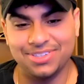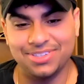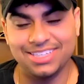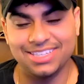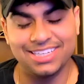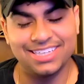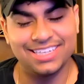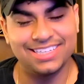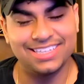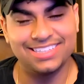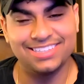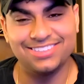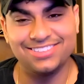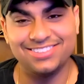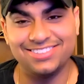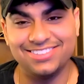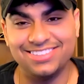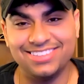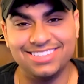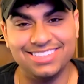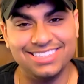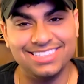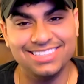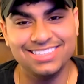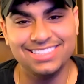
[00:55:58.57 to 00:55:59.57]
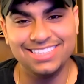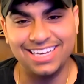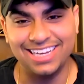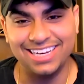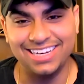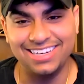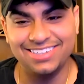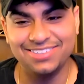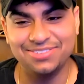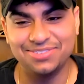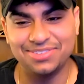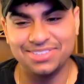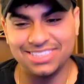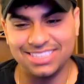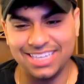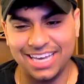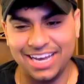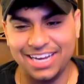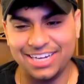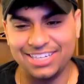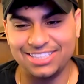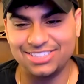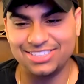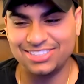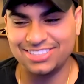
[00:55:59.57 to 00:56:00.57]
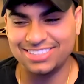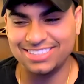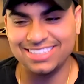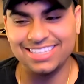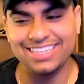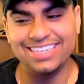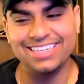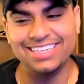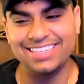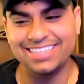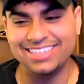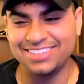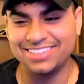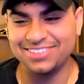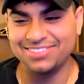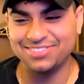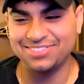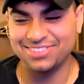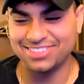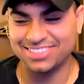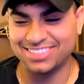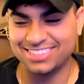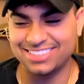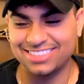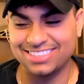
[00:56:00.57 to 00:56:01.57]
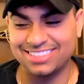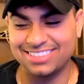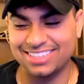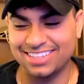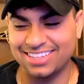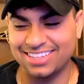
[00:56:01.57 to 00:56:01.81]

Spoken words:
Like Linsanity was actually like it was.